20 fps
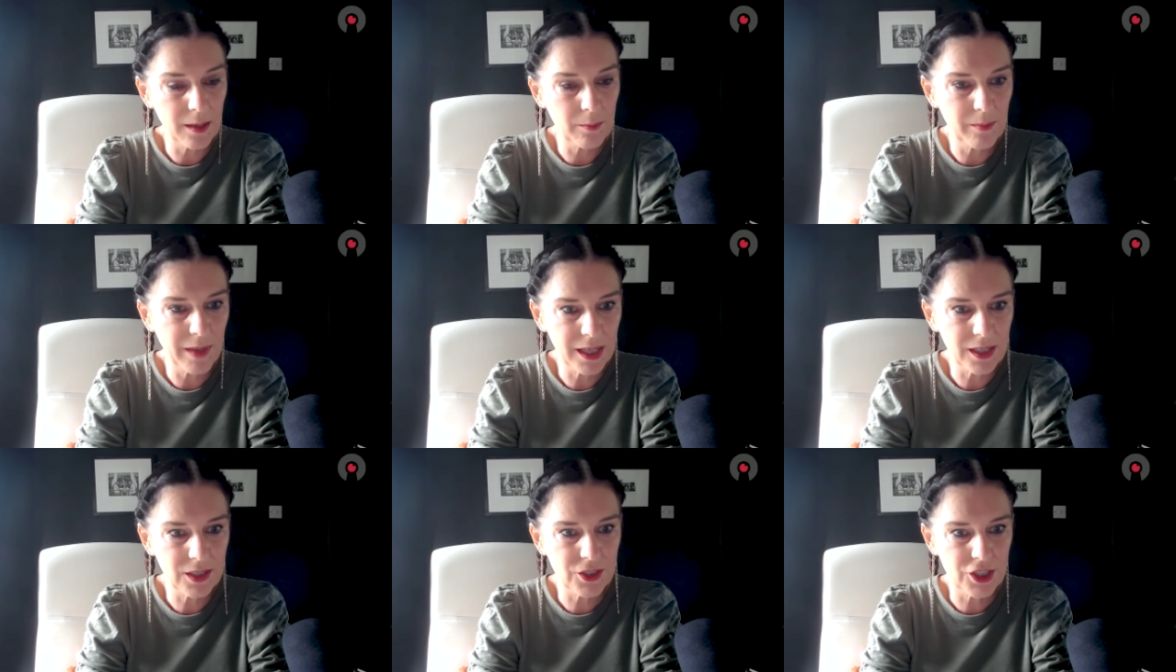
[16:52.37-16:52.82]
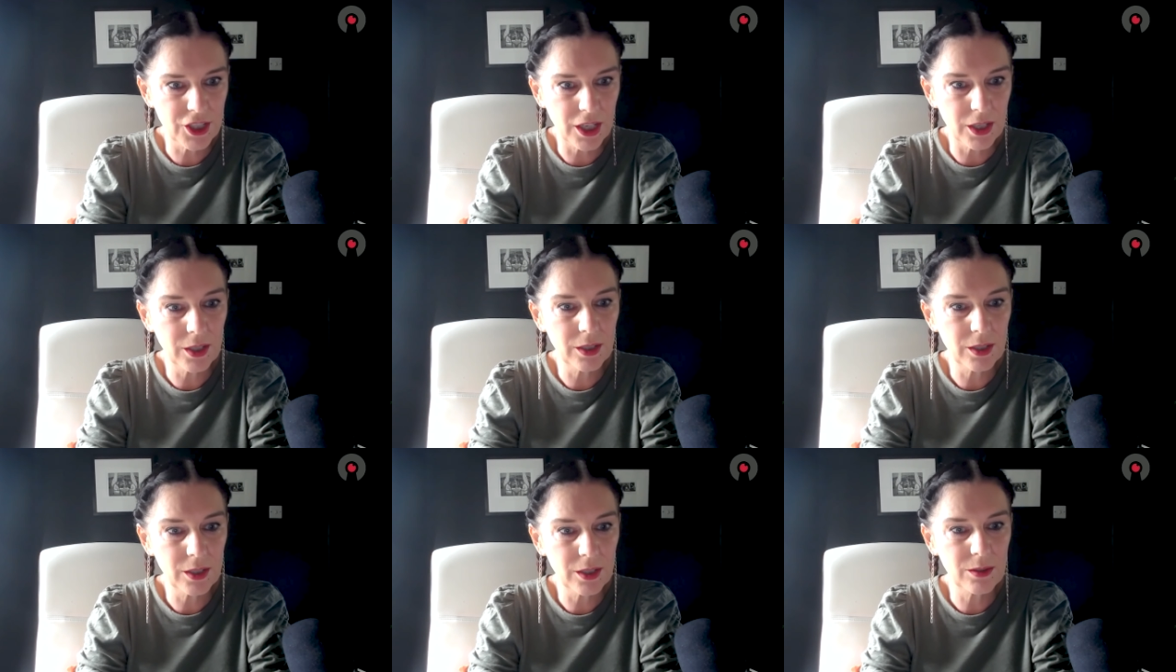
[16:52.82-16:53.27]
a
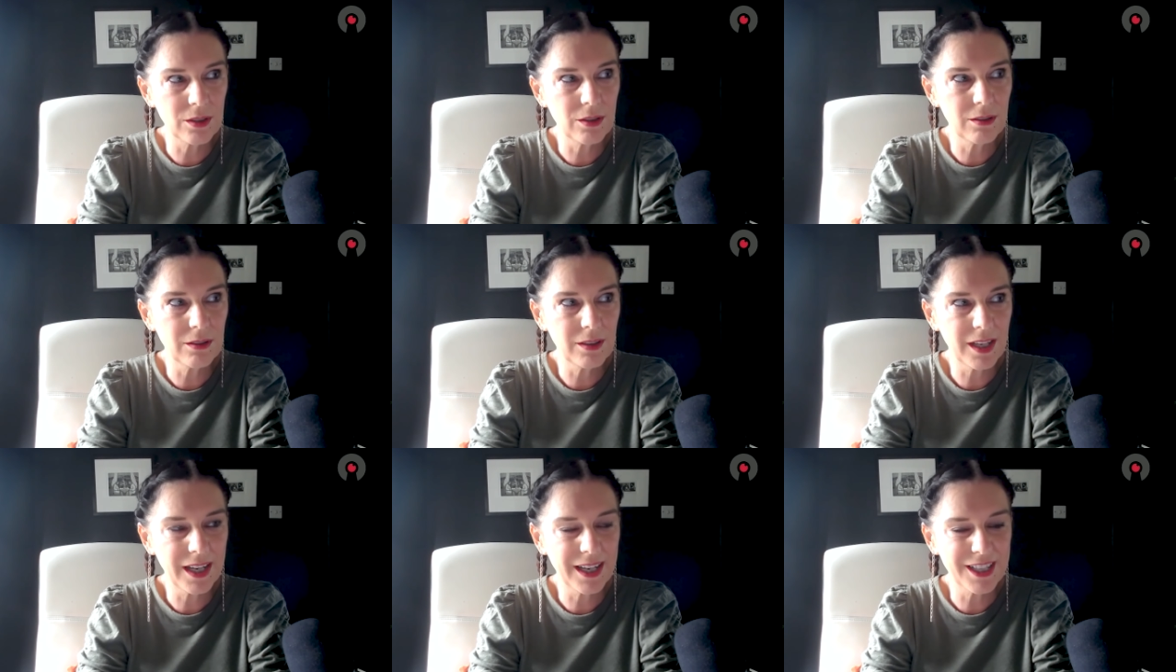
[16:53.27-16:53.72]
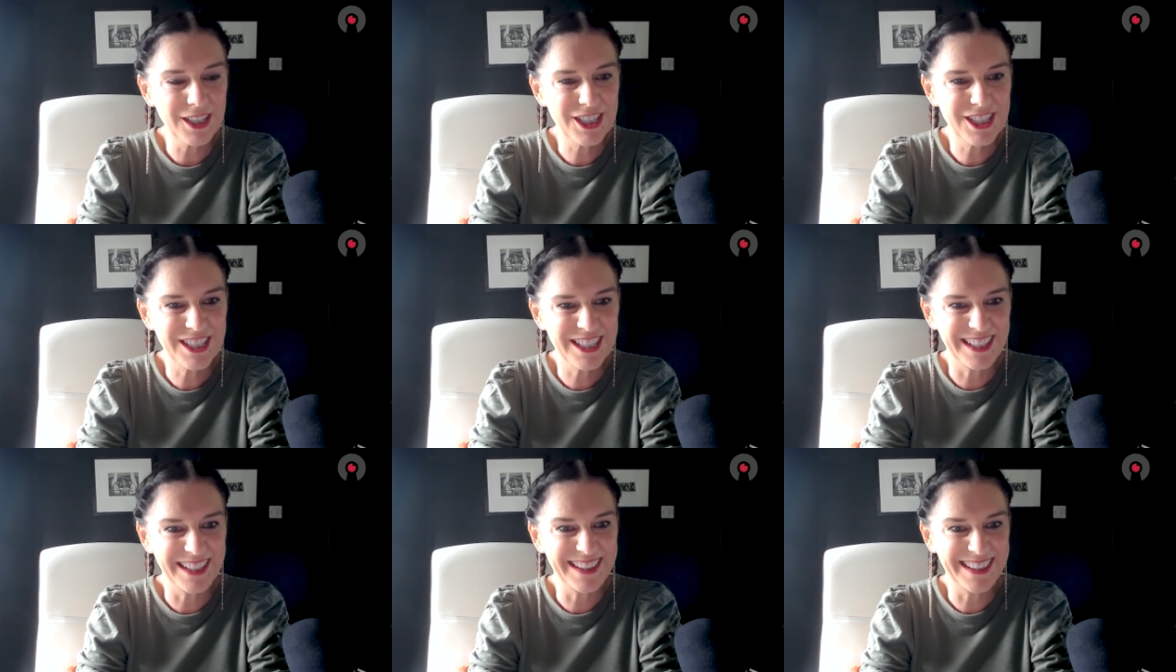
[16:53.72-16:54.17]
manager who's not
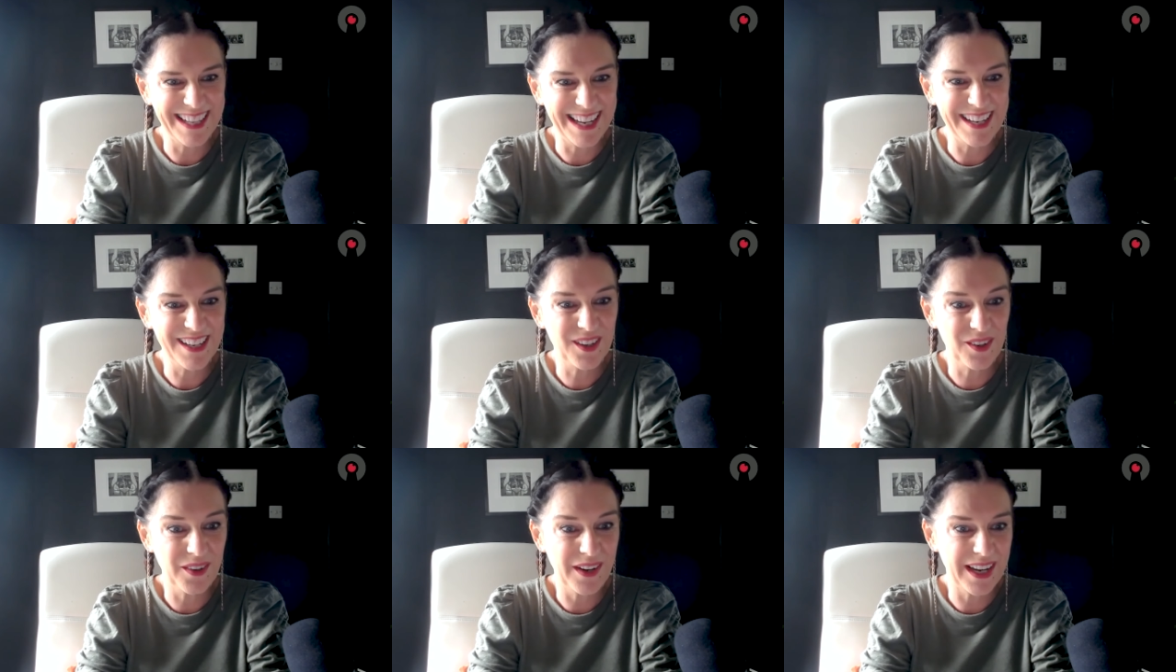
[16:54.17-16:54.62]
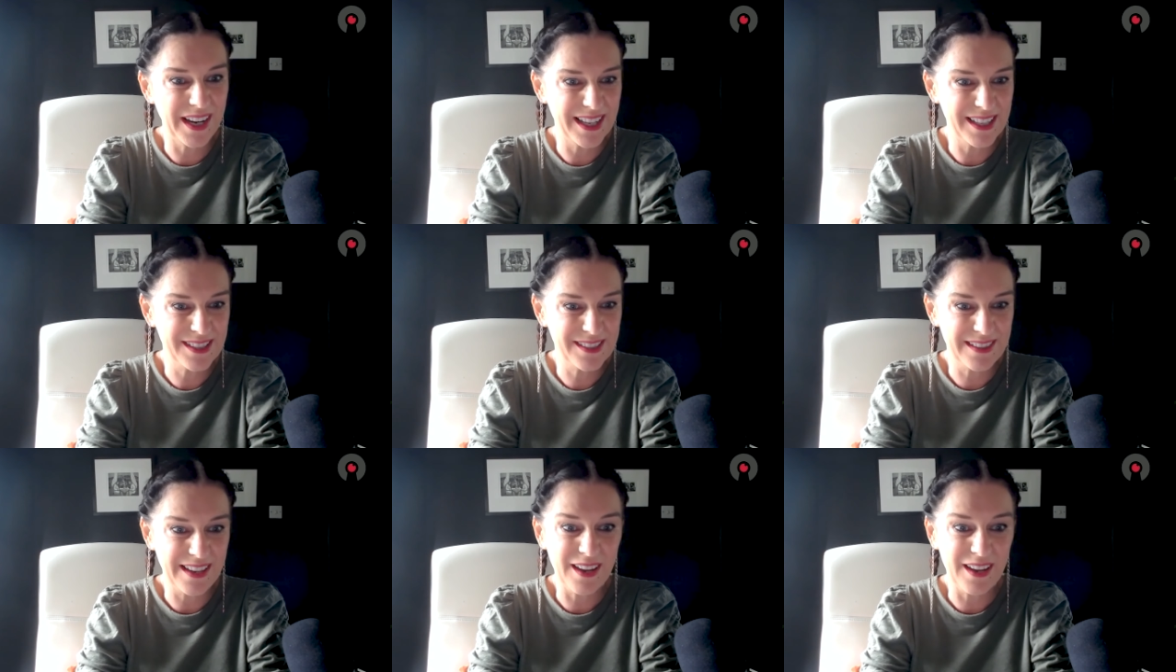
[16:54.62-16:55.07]
actually that great
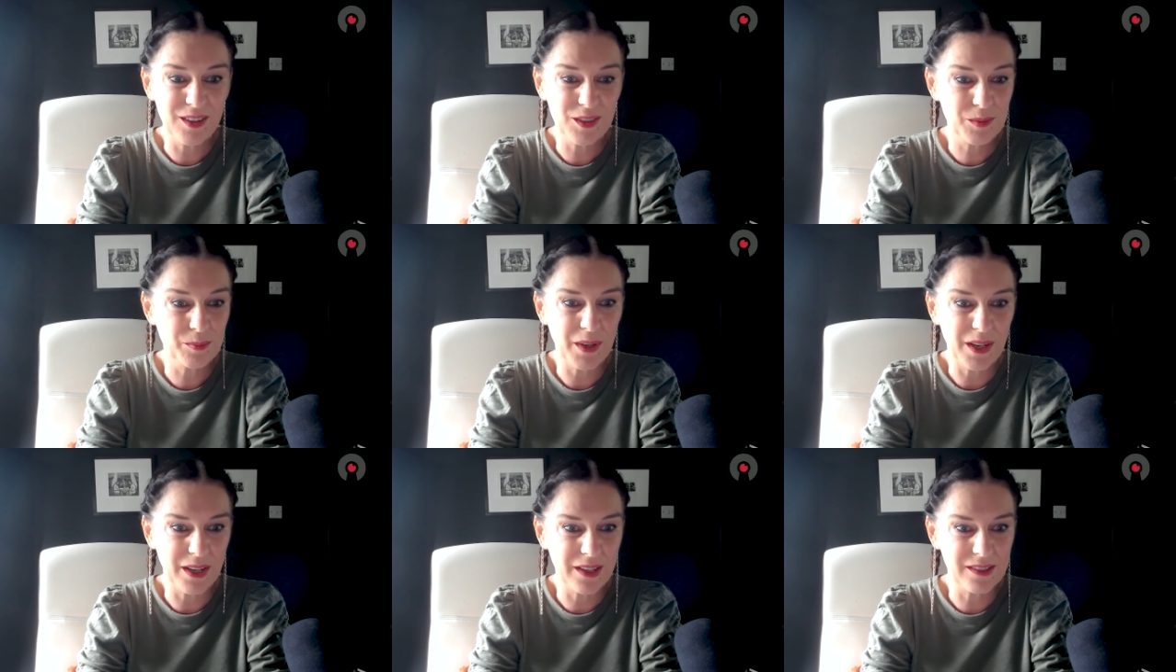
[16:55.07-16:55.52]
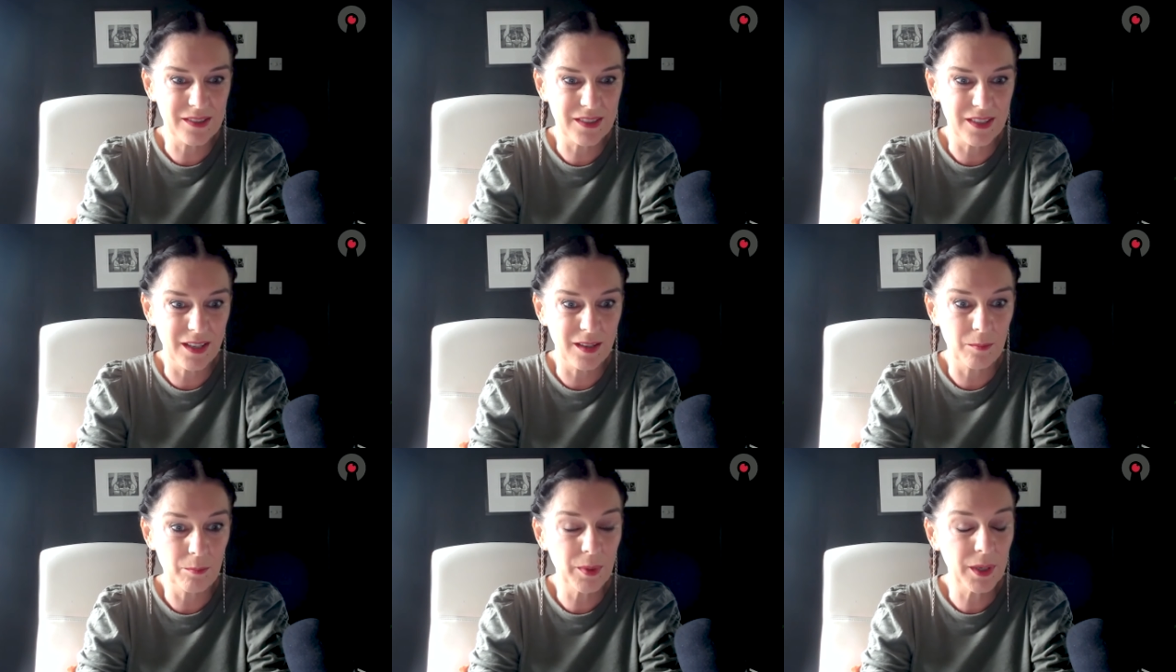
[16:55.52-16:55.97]
a
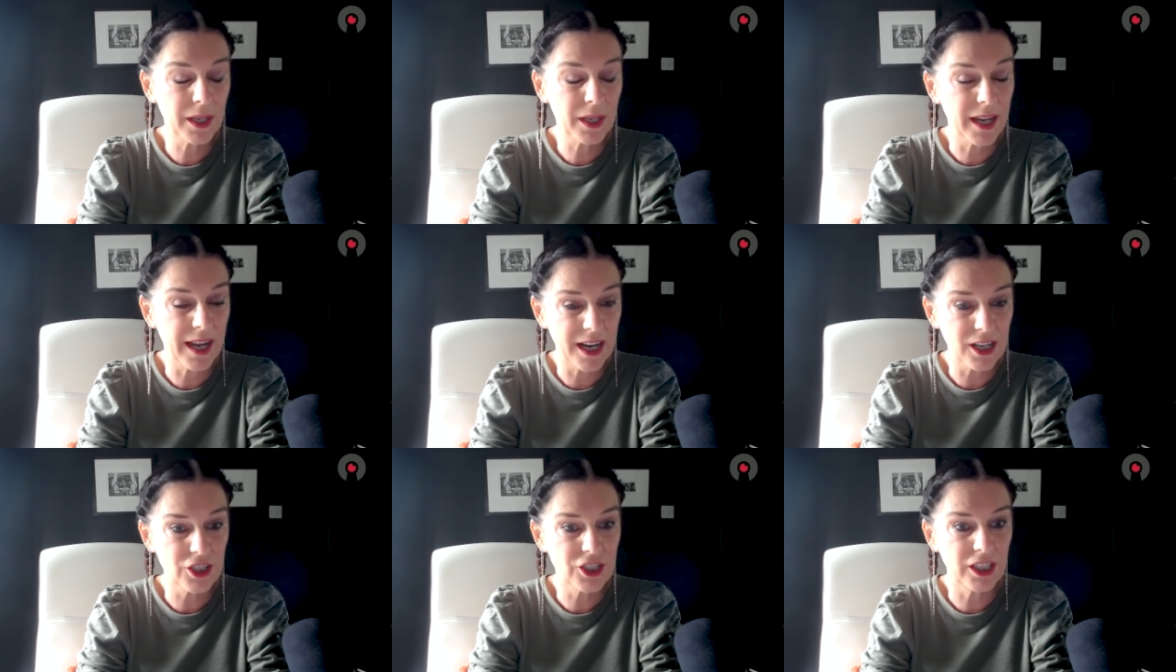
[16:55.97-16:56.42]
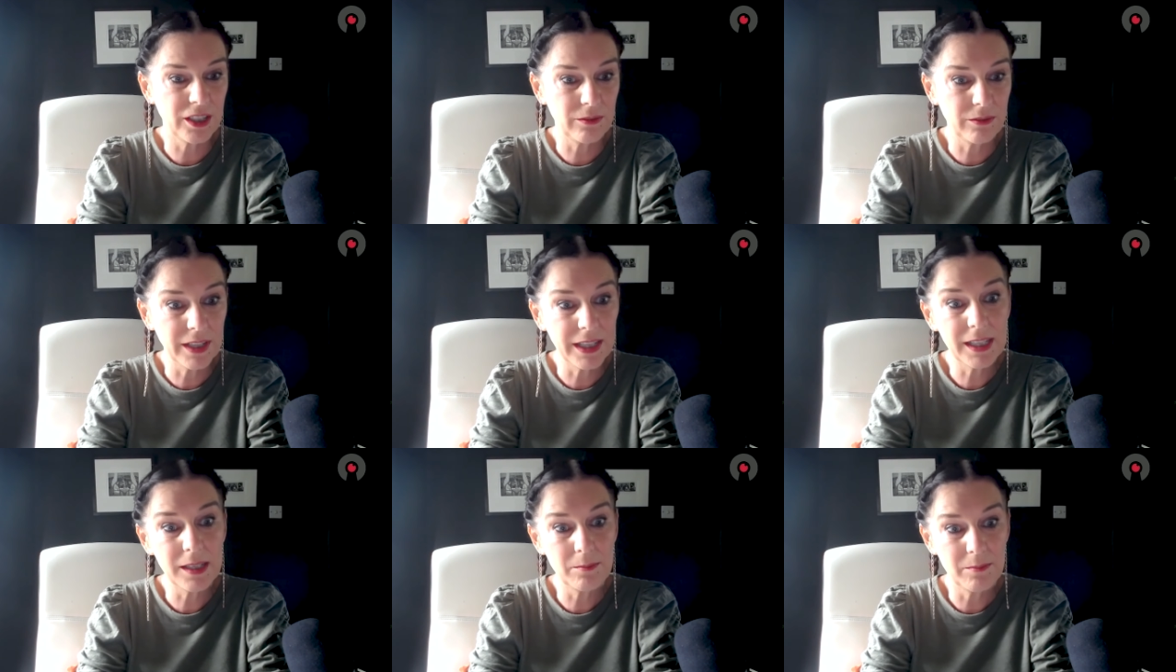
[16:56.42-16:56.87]
salesperson, but can actually
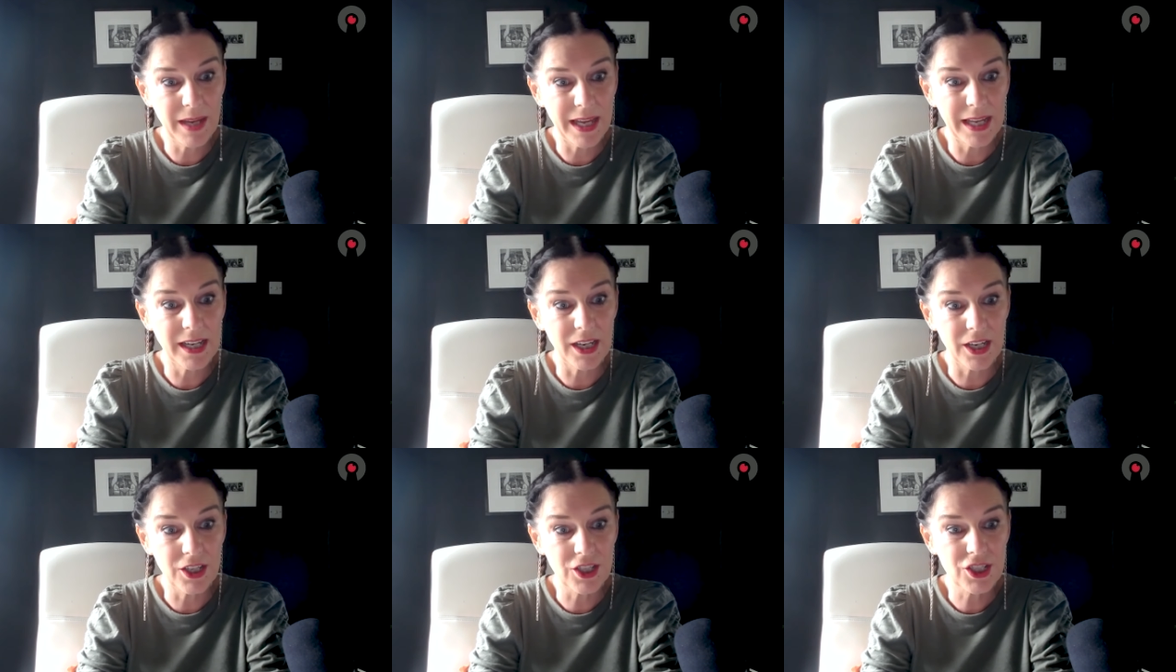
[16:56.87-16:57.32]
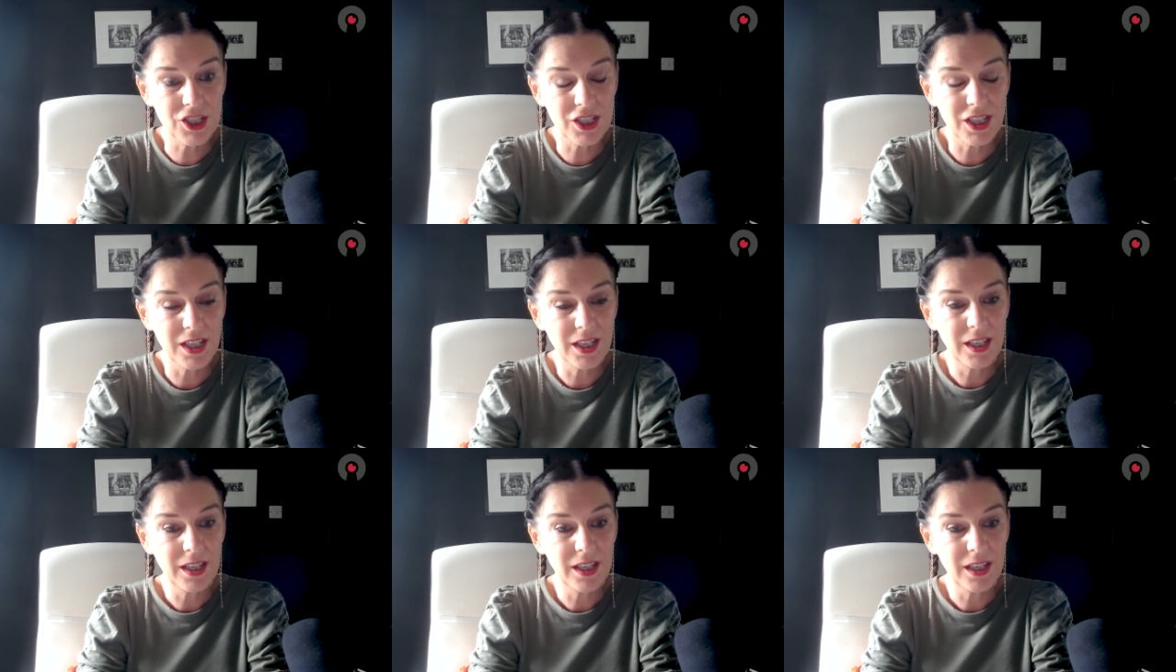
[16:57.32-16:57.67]
really manage